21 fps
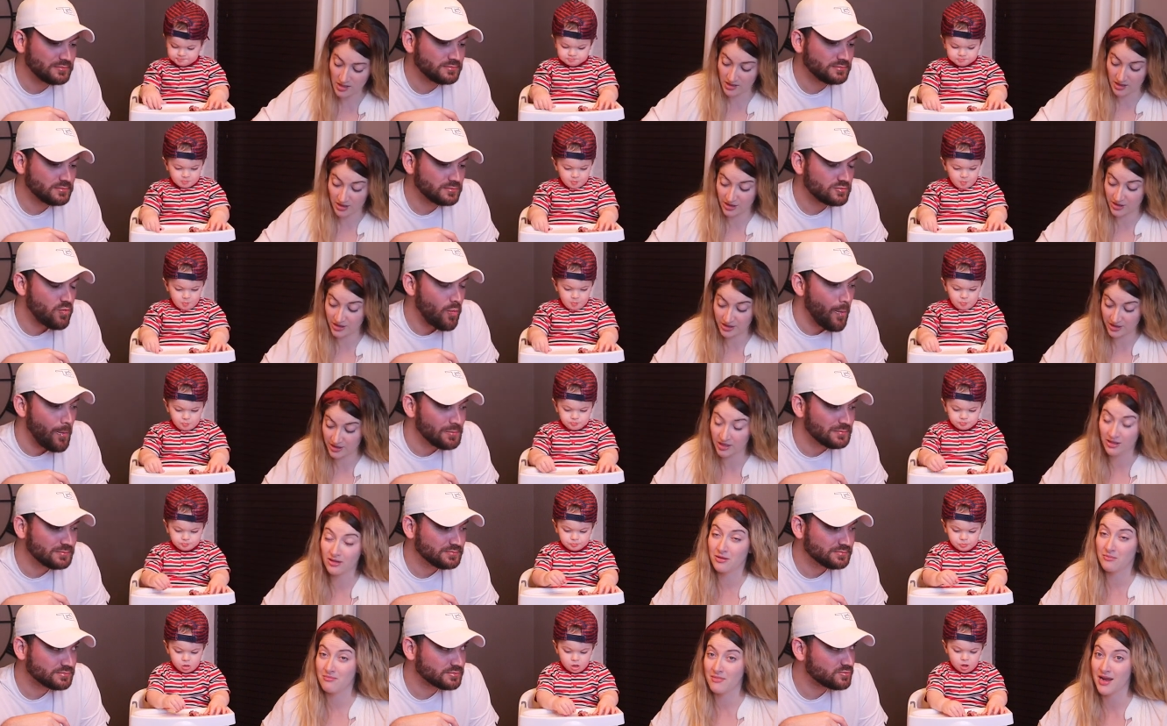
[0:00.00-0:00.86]
Speaker 1: This is
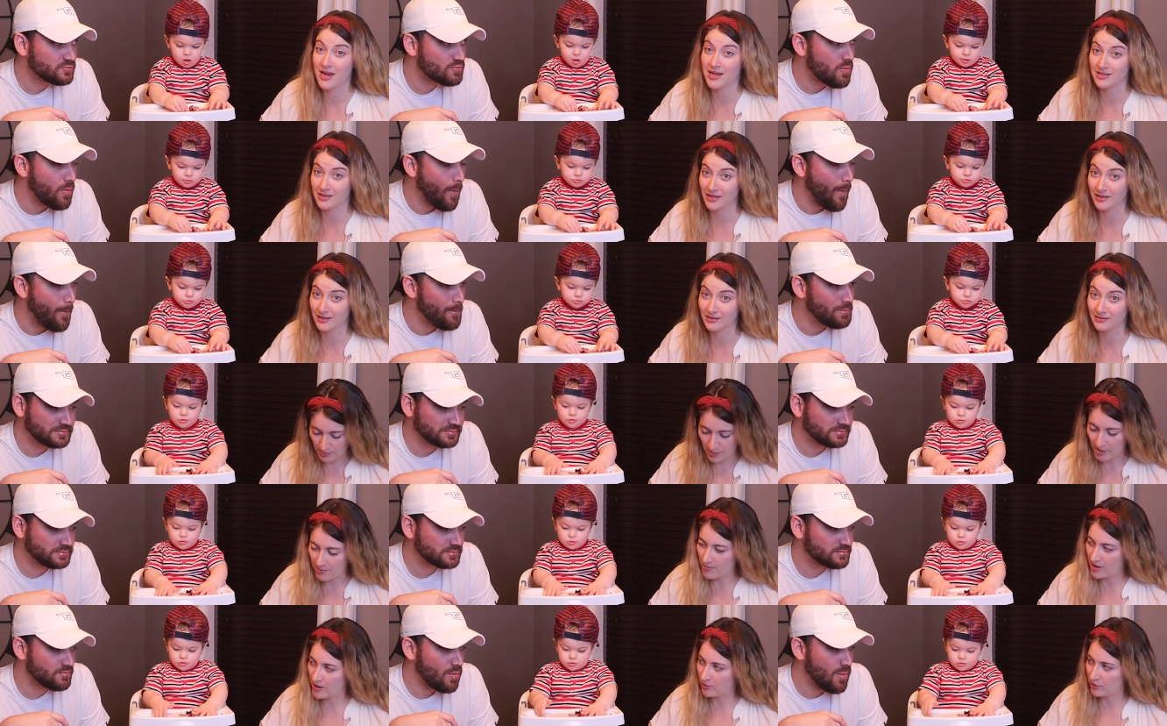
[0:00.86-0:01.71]
still amazing,
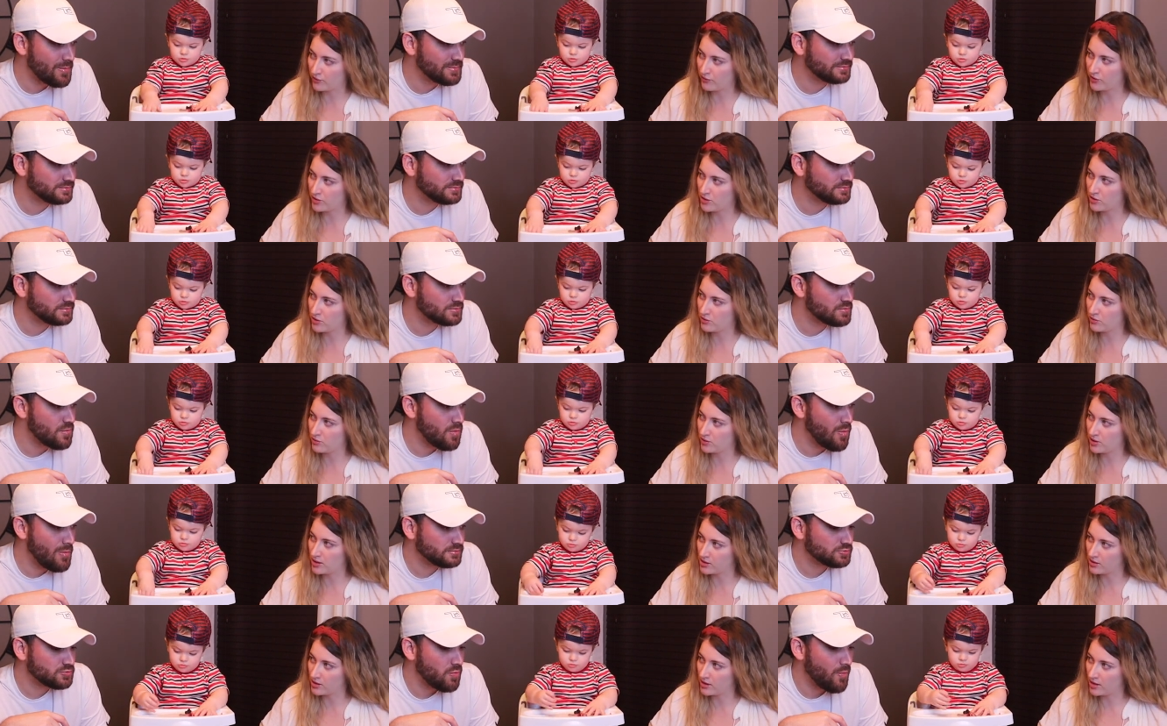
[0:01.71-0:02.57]
but my review
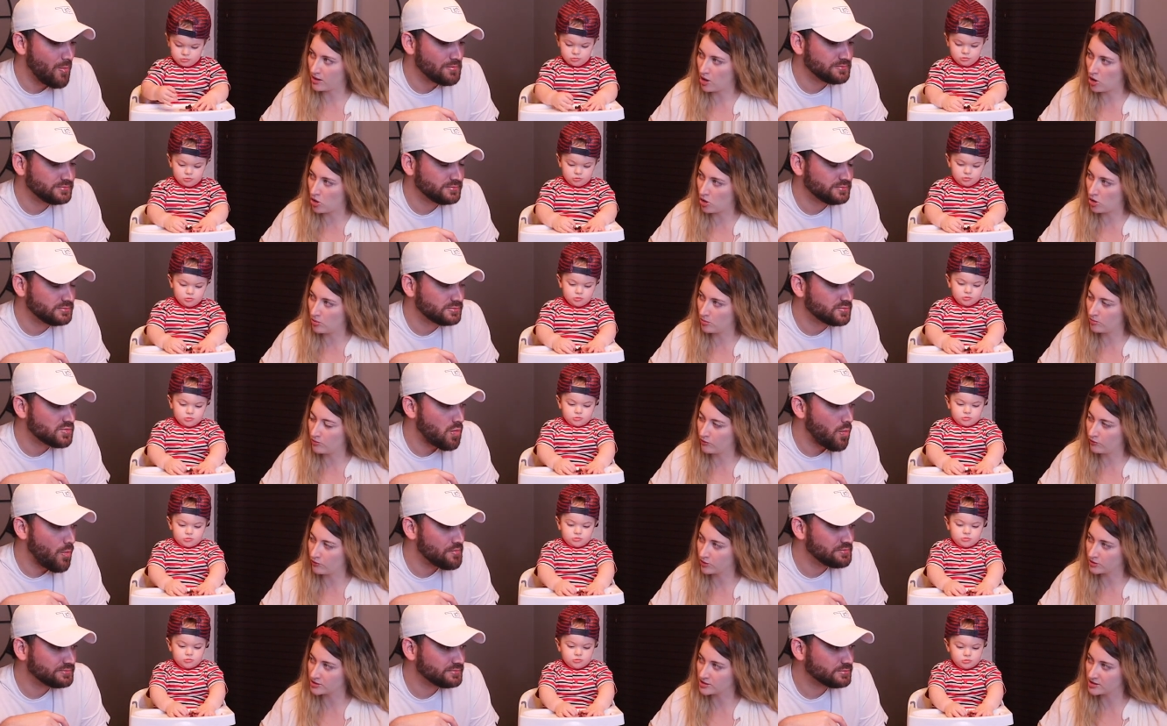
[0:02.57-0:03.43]
here at home
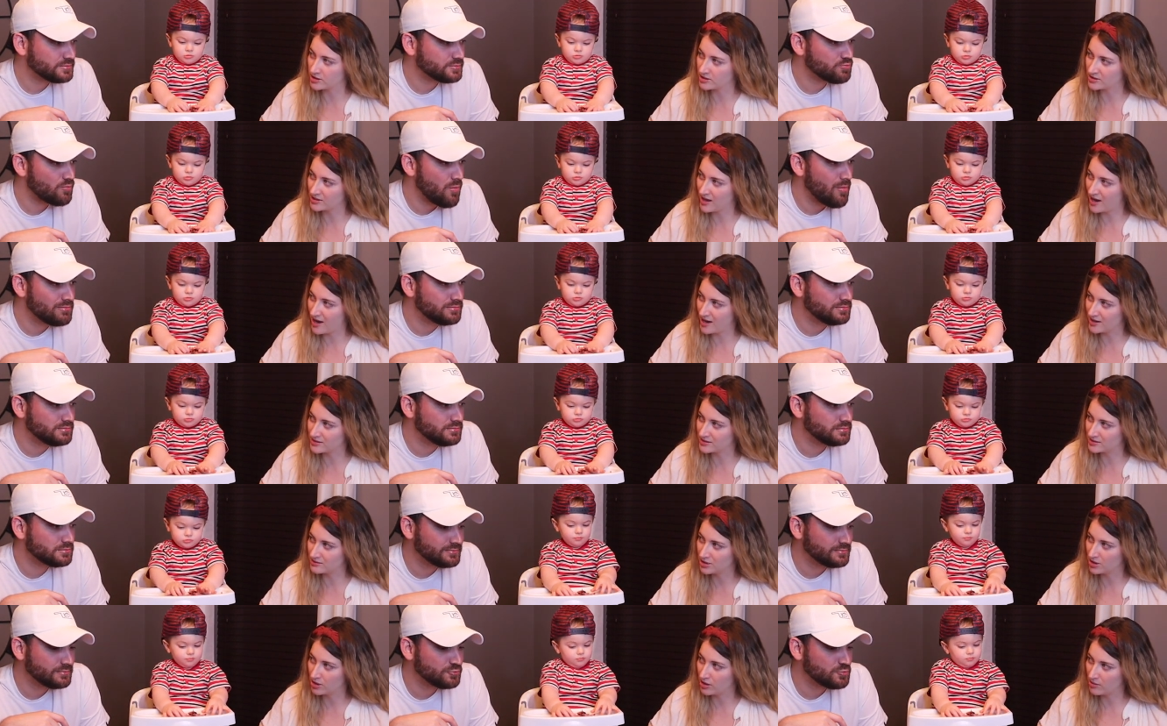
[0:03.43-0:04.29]
versus at
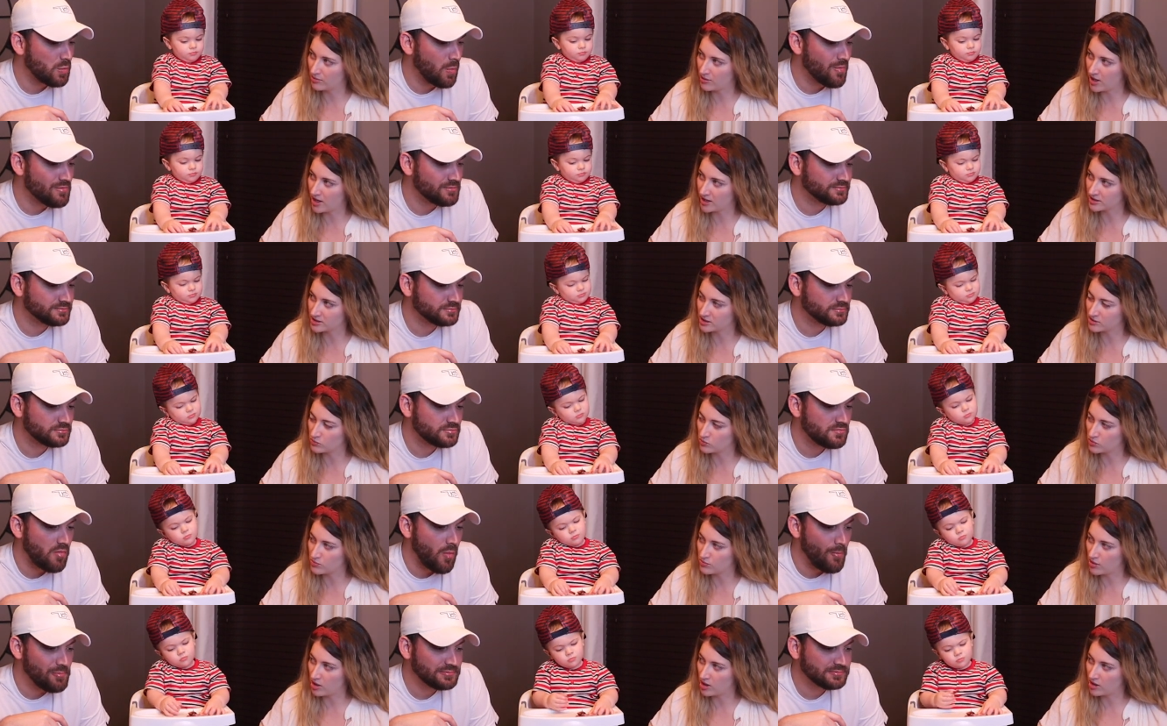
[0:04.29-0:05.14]
Terry Black's
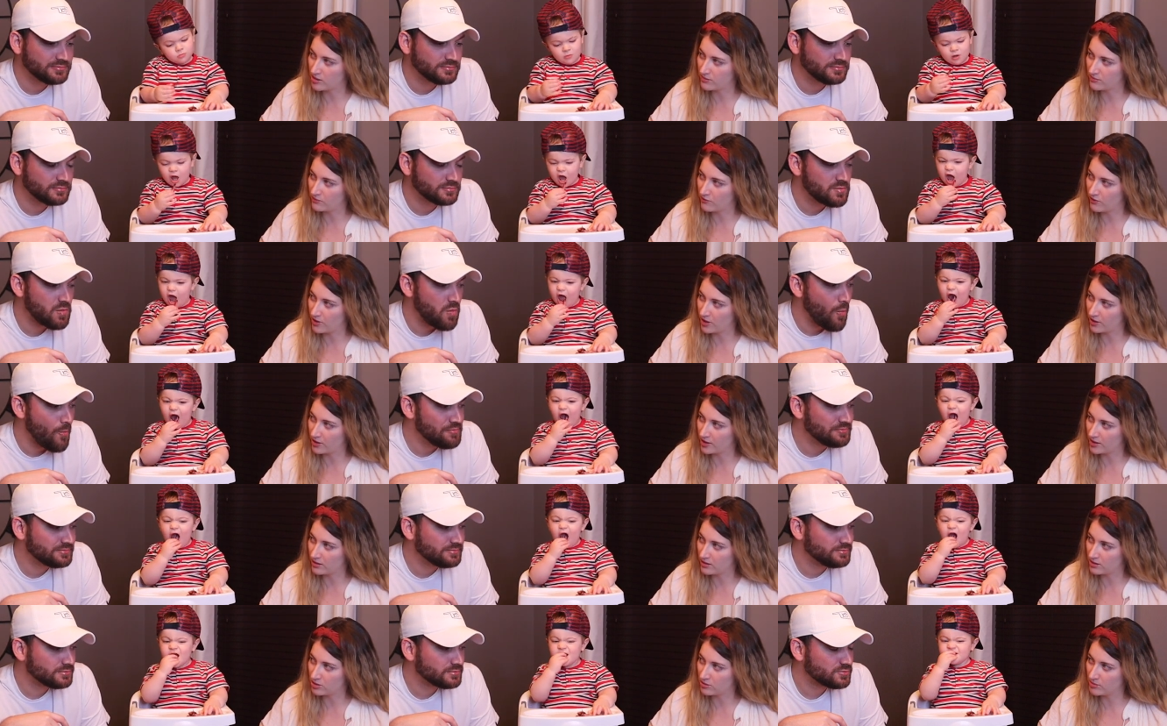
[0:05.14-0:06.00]
would probably vary
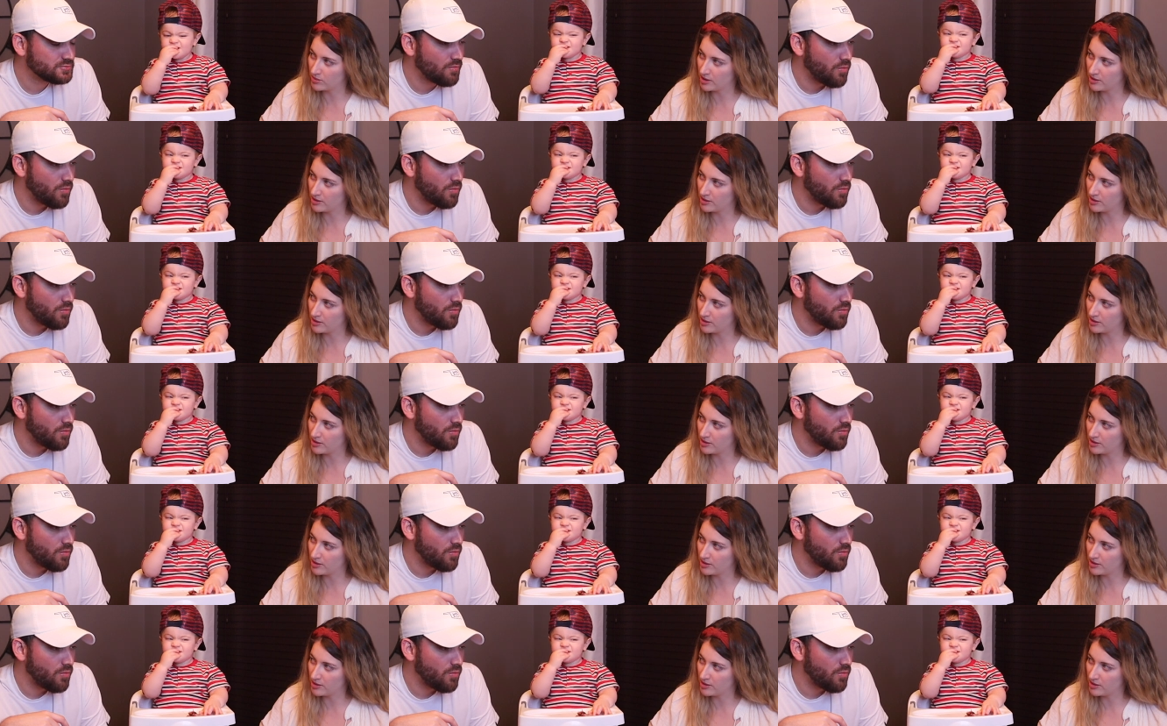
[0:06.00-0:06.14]
a little